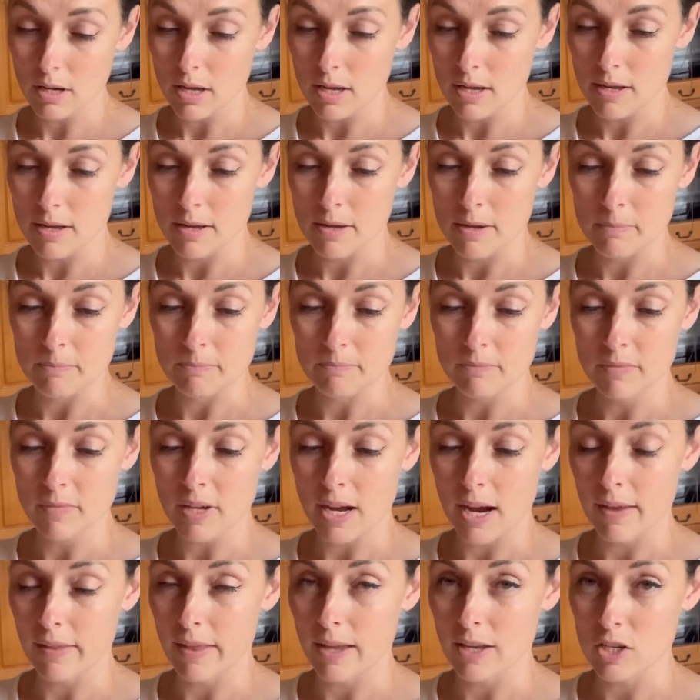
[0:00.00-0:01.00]

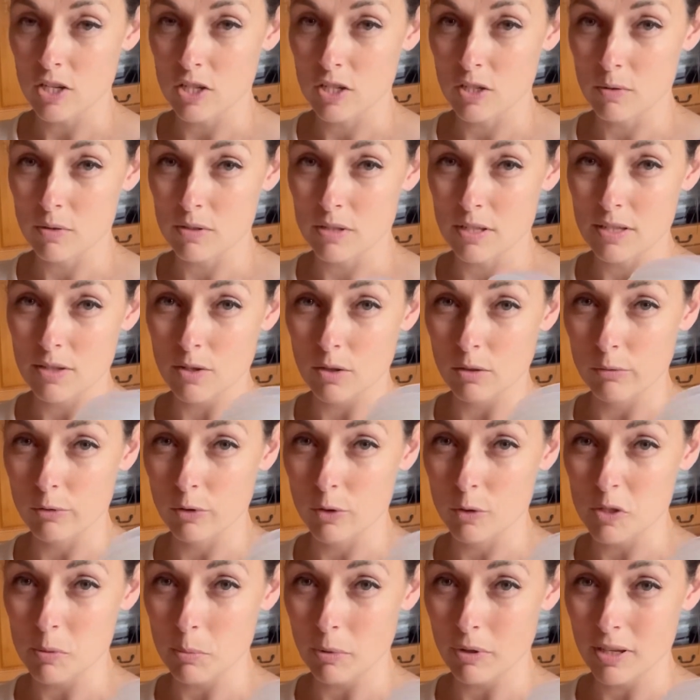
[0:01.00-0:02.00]
I like to use these little
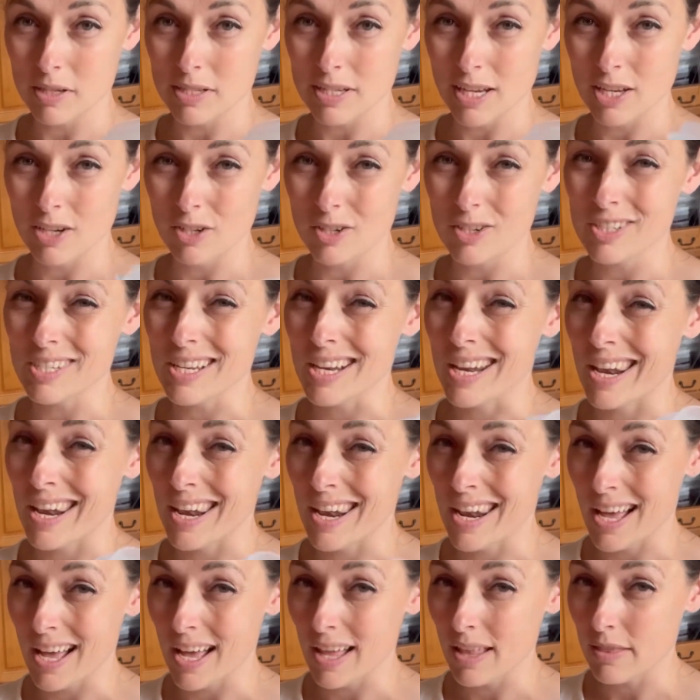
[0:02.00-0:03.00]
reusable containers,
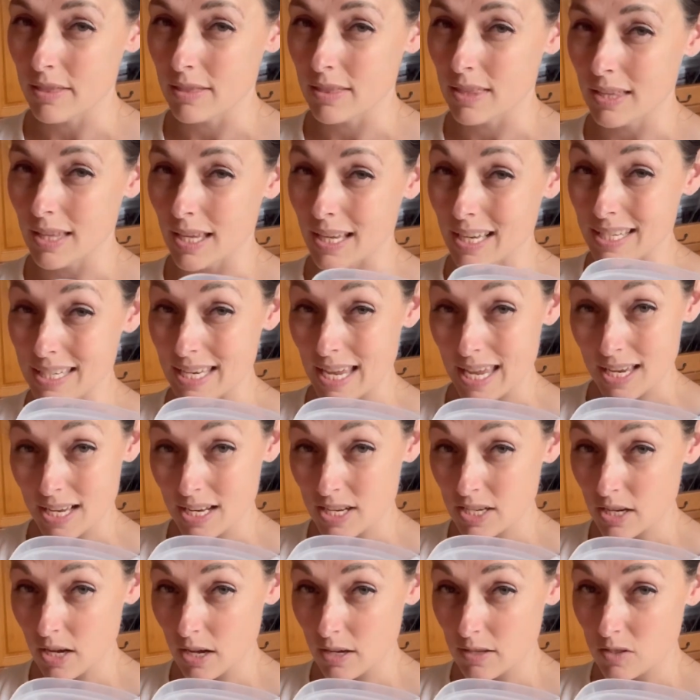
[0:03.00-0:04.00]
not the like take and
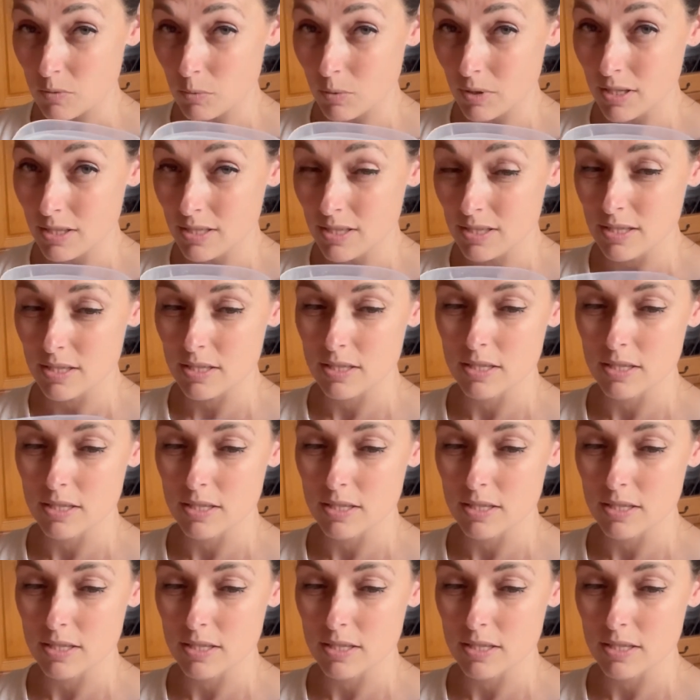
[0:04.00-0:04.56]
toss ones.